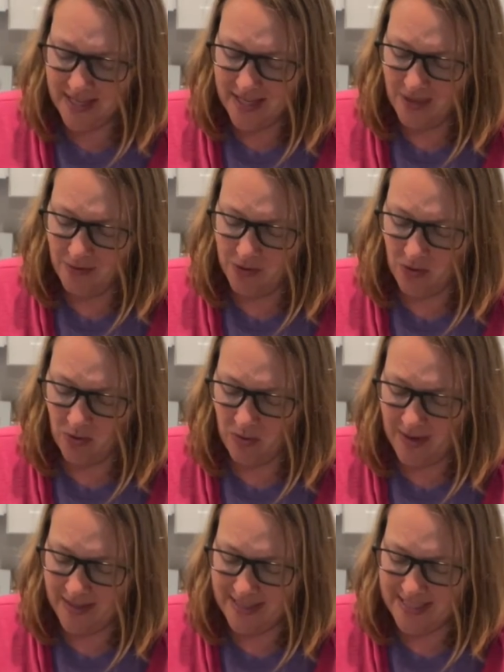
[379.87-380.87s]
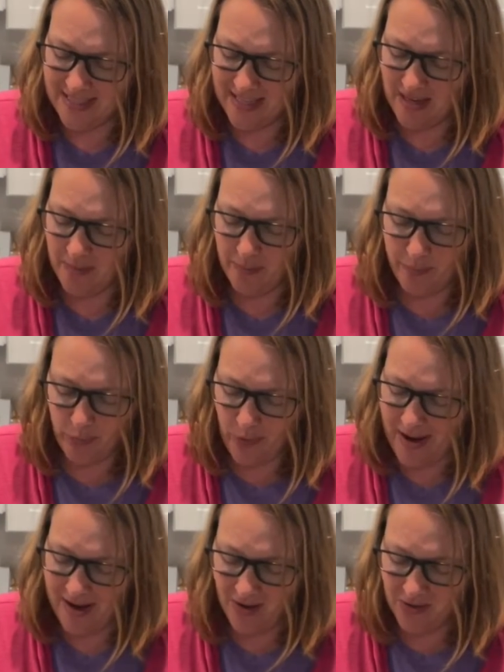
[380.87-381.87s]
and you don't want it to get
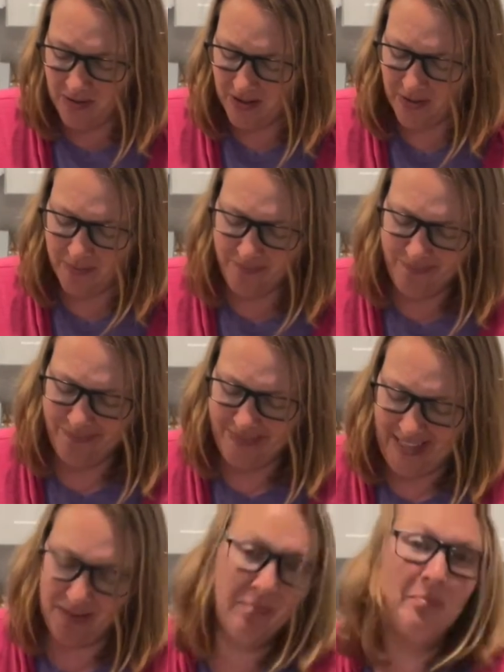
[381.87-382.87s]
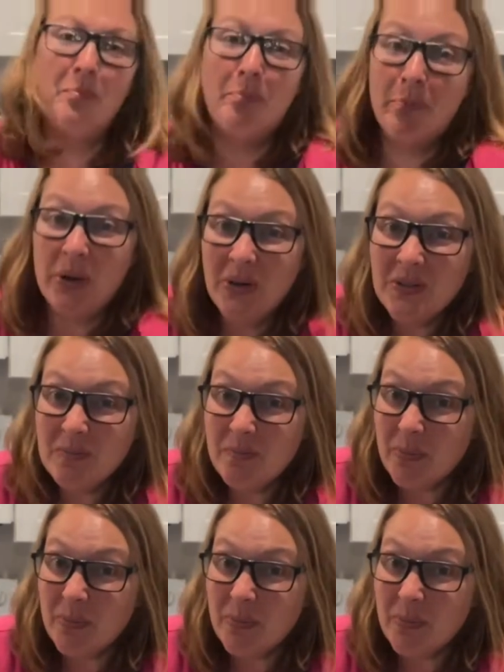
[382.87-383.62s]
brown or like burnt.